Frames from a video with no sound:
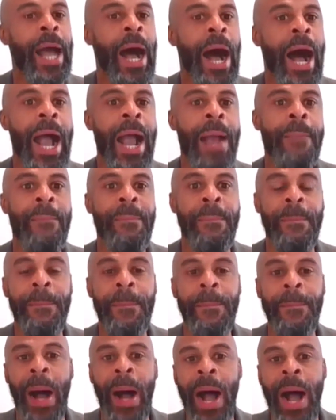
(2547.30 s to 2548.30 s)
I'm
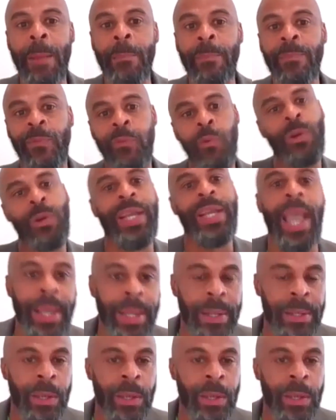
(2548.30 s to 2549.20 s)
I'm 48,